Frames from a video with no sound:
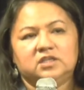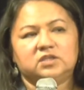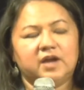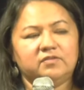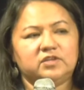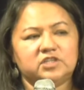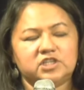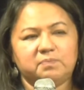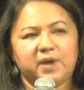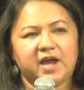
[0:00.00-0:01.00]
So after
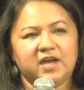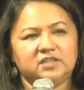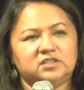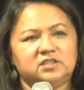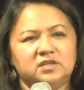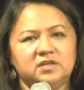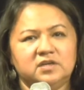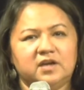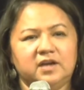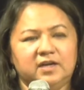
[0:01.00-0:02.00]
she passed,
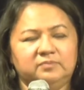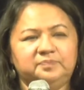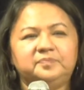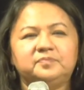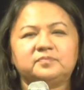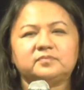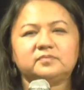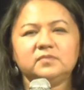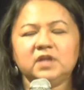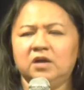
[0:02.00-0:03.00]
um,
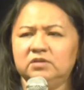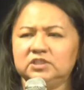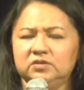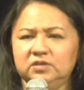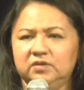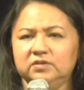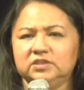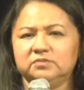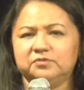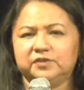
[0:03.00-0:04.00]
I was so
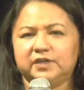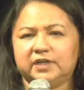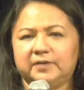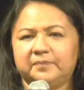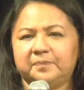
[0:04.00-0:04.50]
lonesome for her.